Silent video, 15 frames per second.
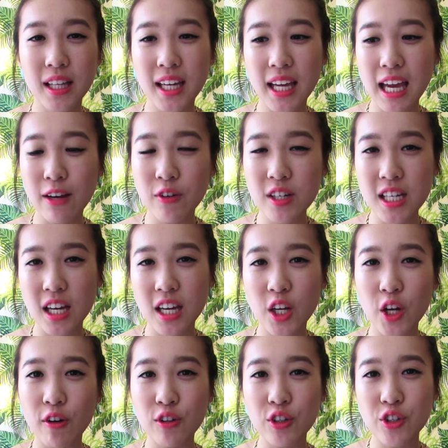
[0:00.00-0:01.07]
Like every day
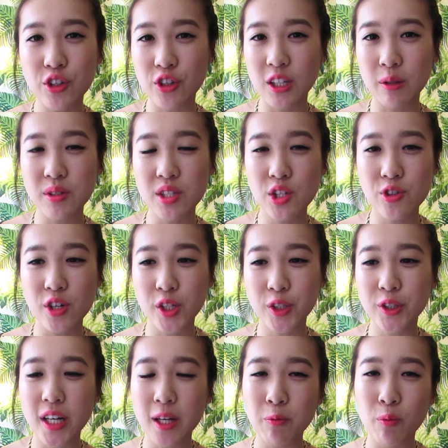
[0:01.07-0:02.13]
going to uni was a
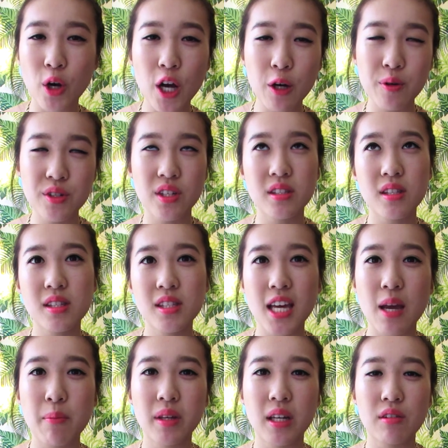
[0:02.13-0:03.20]
struggle, and work was just the
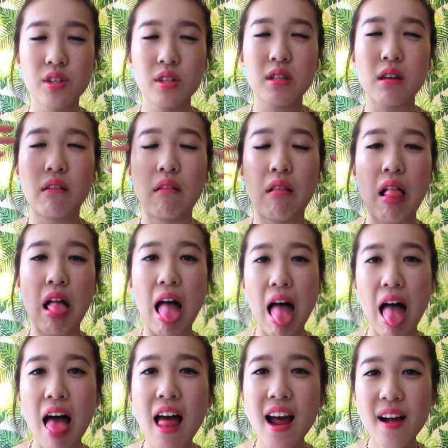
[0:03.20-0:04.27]
same, and I was just like,
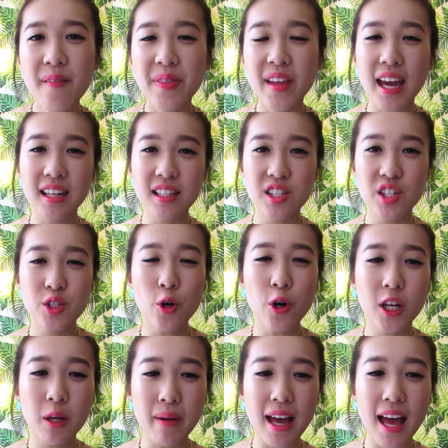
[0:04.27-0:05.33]
Bleh and it's just
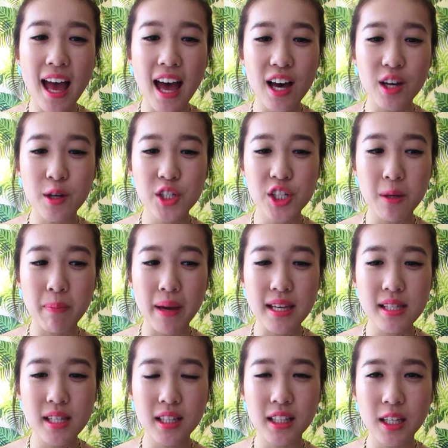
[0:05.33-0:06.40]
talking about how she
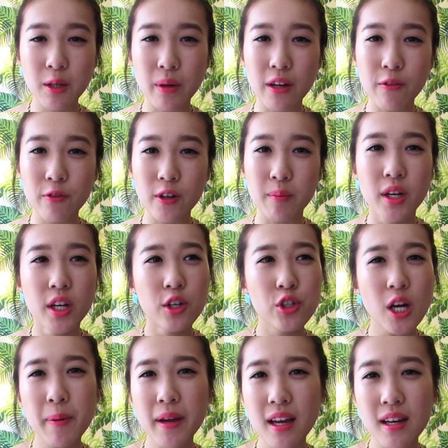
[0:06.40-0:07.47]
basically went from
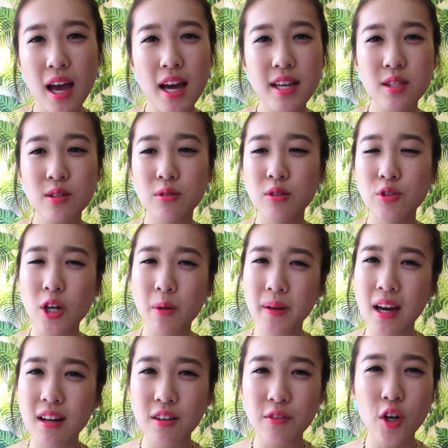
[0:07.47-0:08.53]
dropping out of high school,
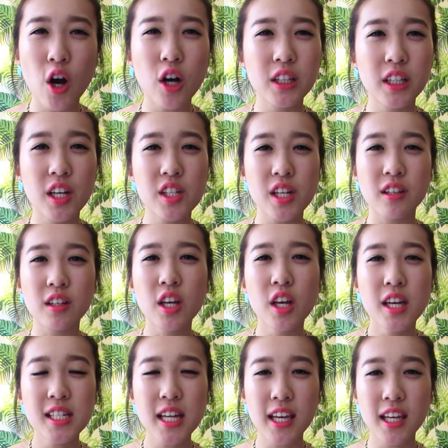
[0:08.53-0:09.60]
dropping out of college, and
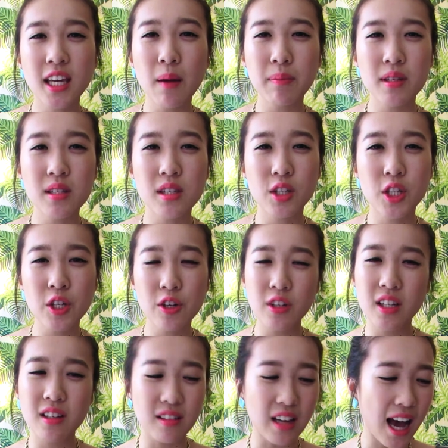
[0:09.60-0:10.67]
taking up this
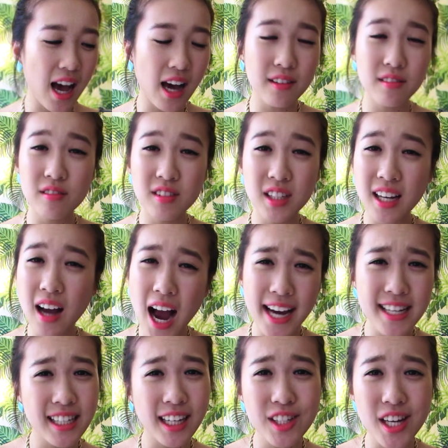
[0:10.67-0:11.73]
security guard
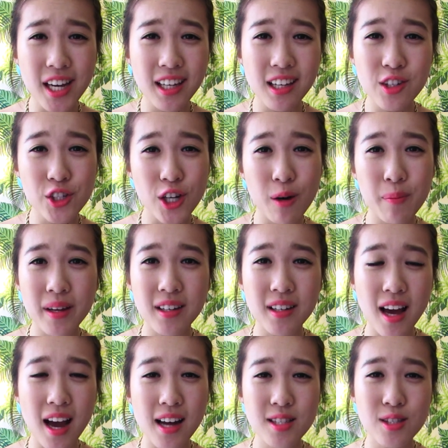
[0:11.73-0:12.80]
ID checking job in an
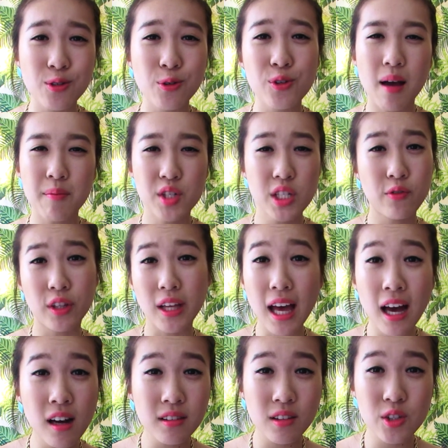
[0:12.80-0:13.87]
art school um, just for the
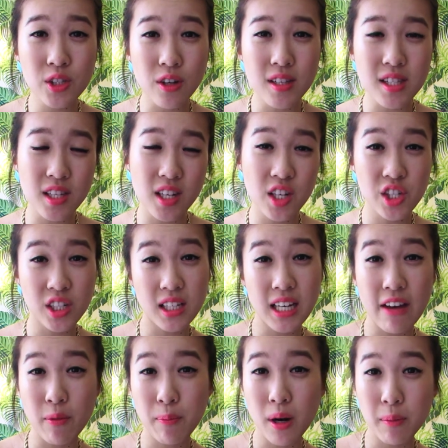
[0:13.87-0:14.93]
health insurance and then she didn't
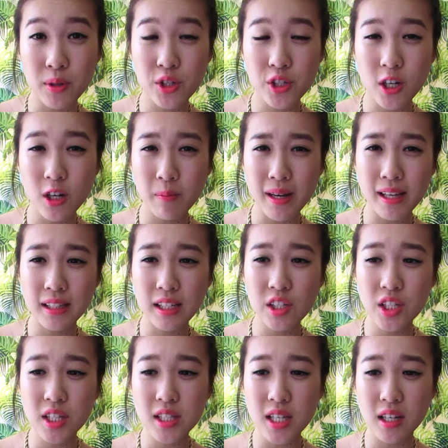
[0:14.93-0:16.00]
have a proper job and then
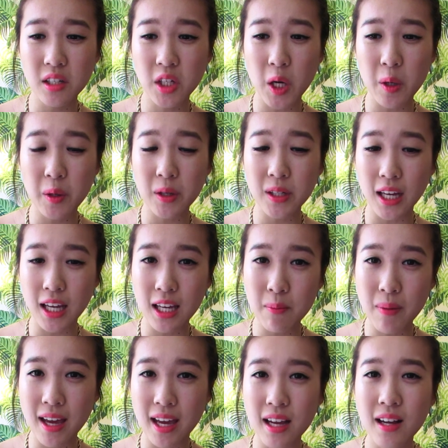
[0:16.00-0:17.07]
she started going on
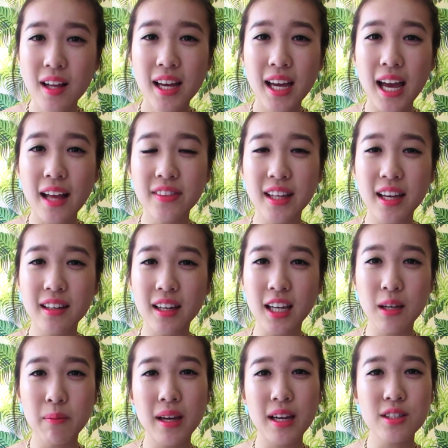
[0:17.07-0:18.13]
eBay and then
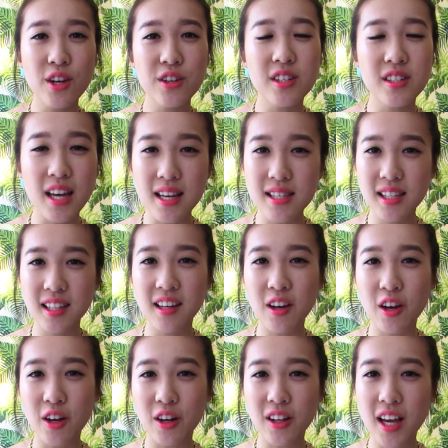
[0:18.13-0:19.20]
eBay turned to Nasty
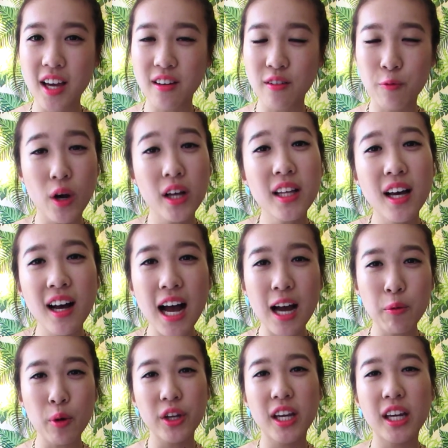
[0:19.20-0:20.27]
Gal and voila,
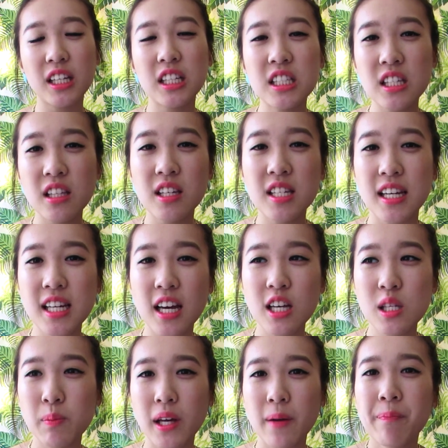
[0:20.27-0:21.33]
I won't get into the
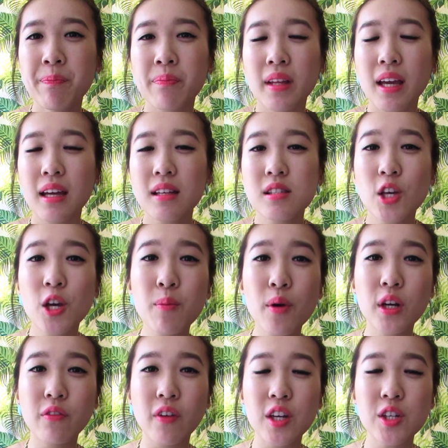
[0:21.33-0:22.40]
details but it's so
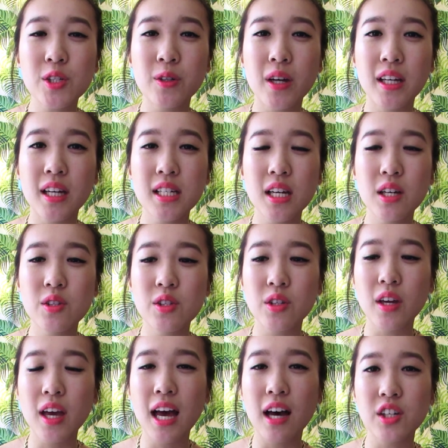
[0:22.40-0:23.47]
motivational and it tells
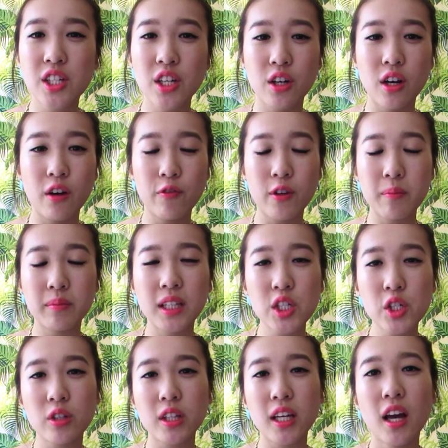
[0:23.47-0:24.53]
you how she got from
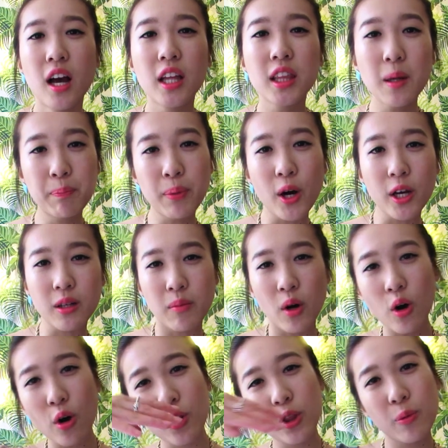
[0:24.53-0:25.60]
literally the bottom
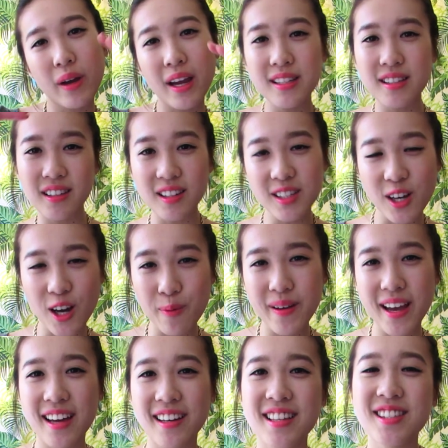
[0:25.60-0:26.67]
all the way to the
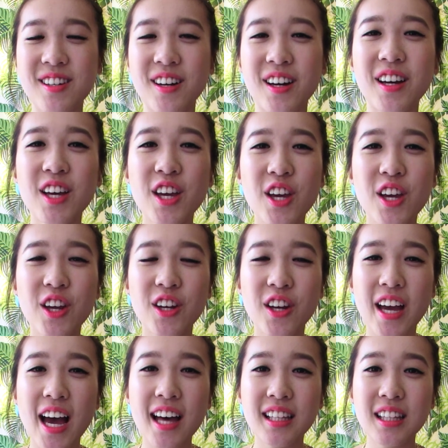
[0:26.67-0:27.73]
top and got, you
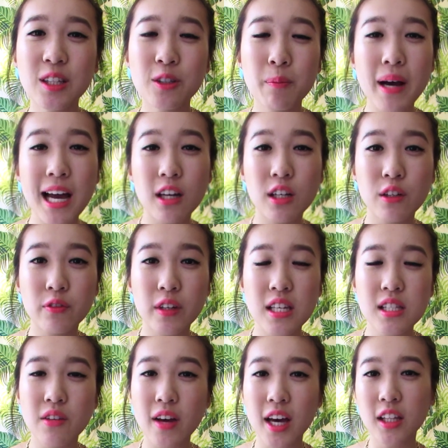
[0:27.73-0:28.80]
know, other little
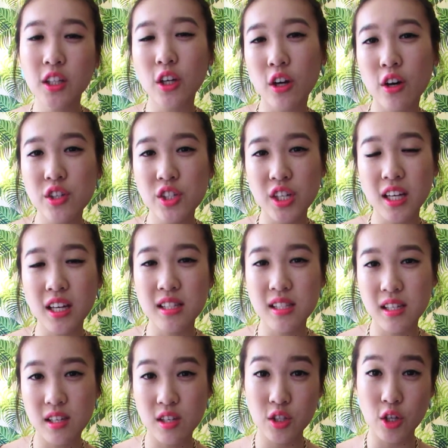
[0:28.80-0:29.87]
biographies of other girls she
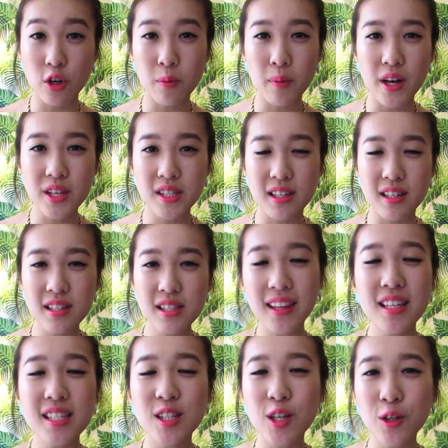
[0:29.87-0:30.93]
considers girl bosses.
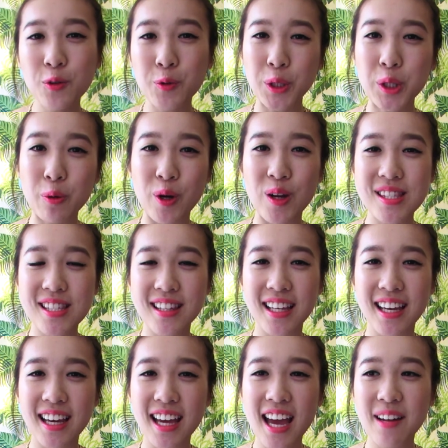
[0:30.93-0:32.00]
And there's a lot of good quotes in
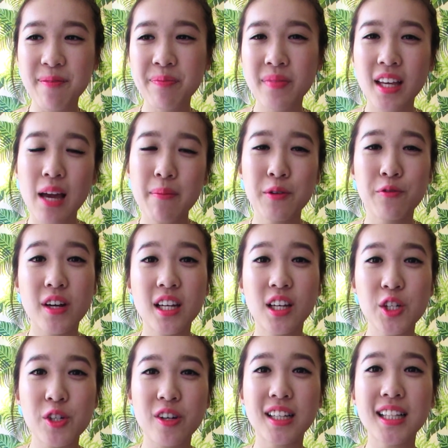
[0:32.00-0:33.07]
there and I've been reading
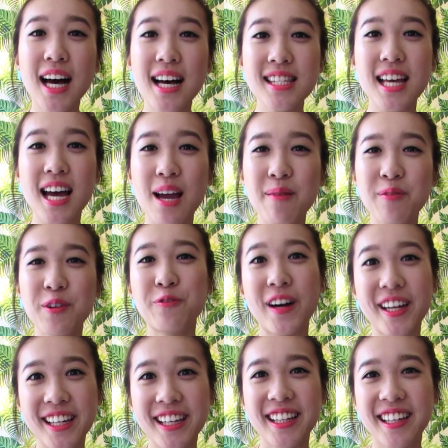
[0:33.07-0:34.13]
it during class time,
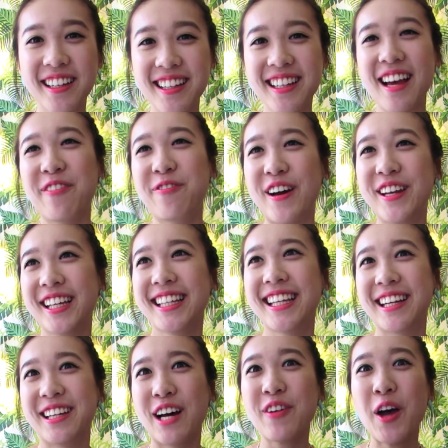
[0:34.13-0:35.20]
funnily, funnily
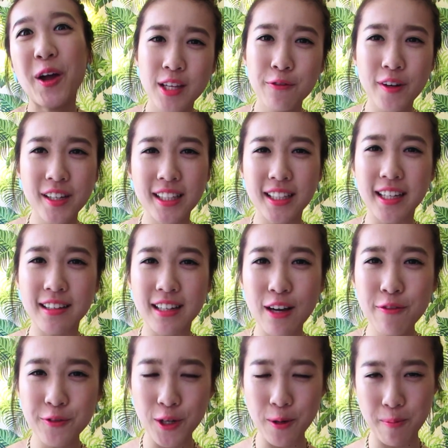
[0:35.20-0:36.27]
enough. Funnily
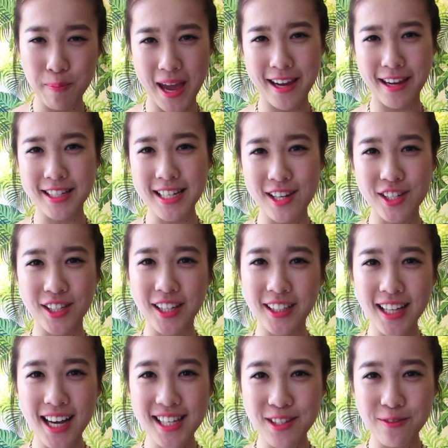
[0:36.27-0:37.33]
enough, not paying attention in
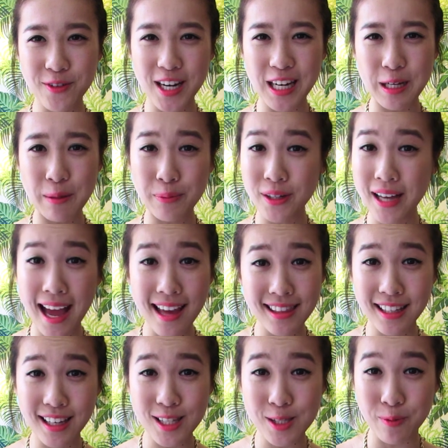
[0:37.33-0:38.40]
class and reading a book, I
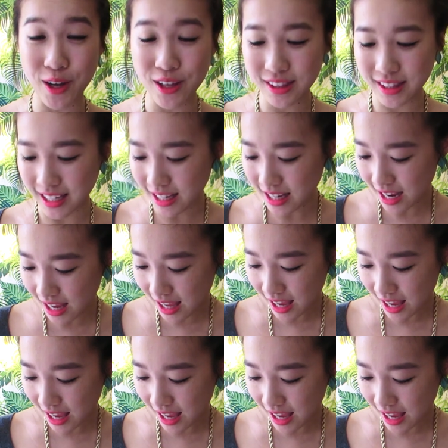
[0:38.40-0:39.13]
think it's worth it.